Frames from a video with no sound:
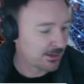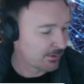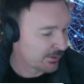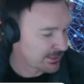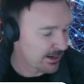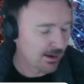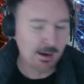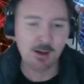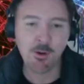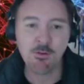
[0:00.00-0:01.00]
all this
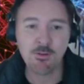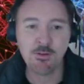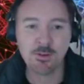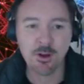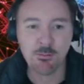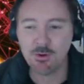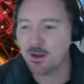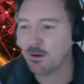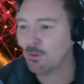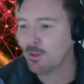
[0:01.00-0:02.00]
gunk come off, even though I'm a
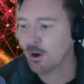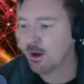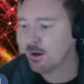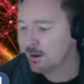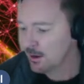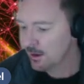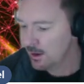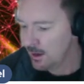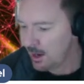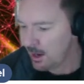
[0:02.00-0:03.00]
pretty healthy guy.
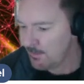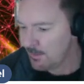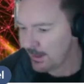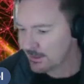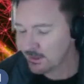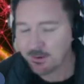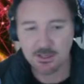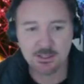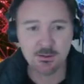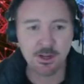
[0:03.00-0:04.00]
The
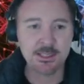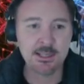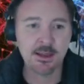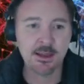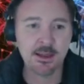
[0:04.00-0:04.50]
bacteria still gets there.